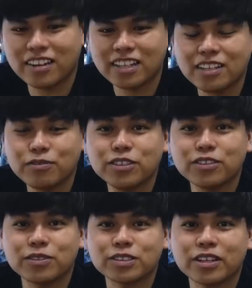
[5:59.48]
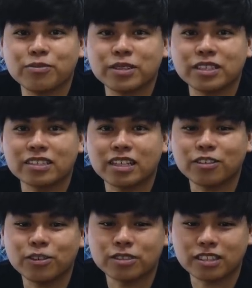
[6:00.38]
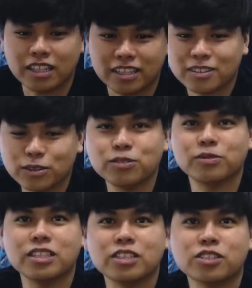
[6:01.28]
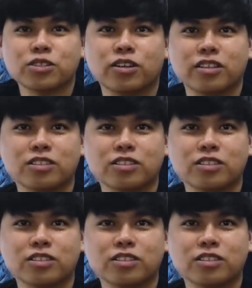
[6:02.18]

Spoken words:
Oh, I didn't even know it was FBT. I thought it was like those really short